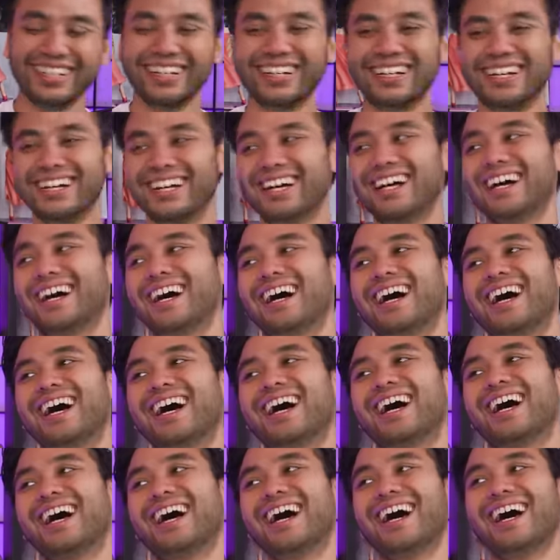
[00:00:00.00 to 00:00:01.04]

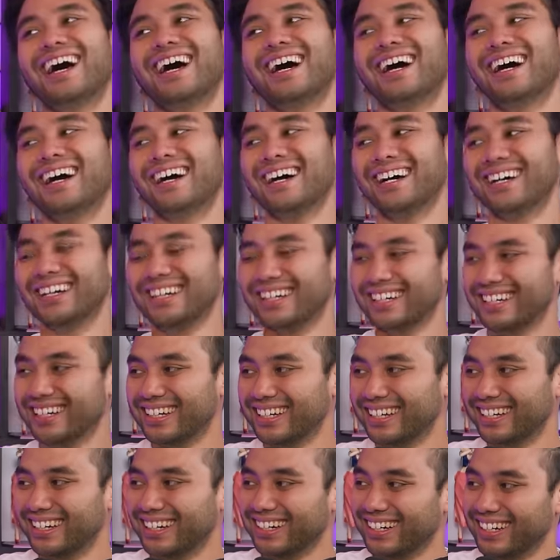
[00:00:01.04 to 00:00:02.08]

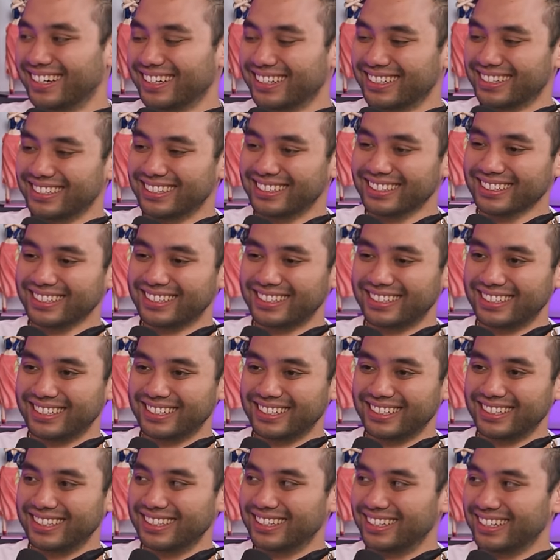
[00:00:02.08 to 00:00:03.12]

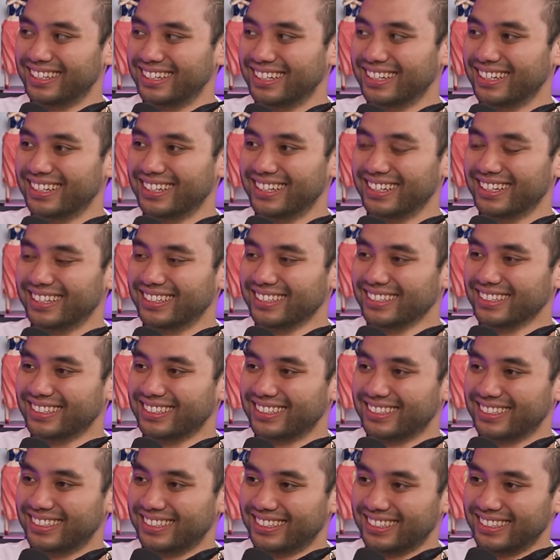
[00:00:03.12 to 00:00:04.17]

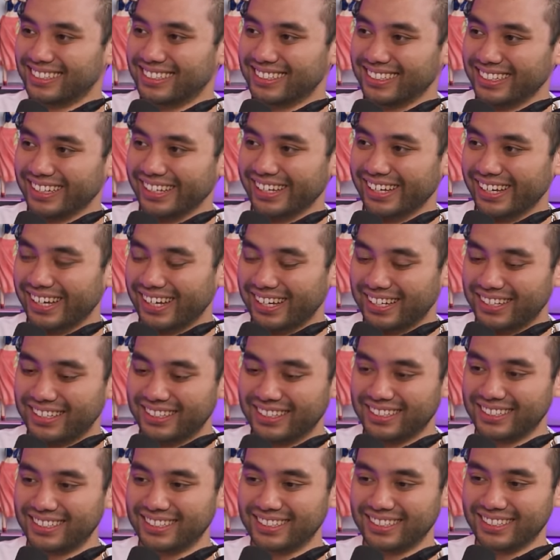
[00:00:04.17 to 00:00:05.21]

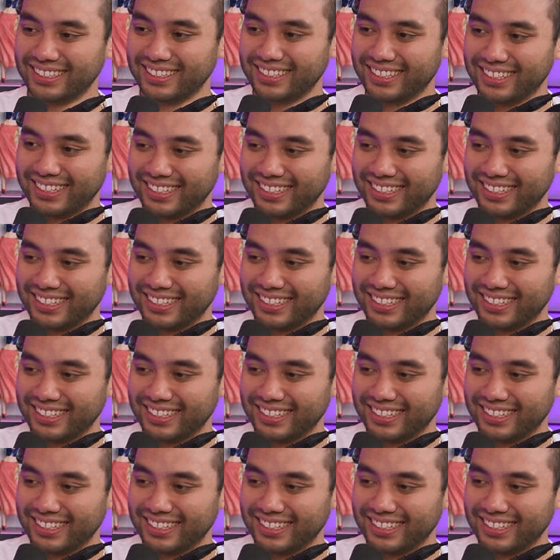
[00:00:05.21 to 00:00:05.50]
This person isn't speaking.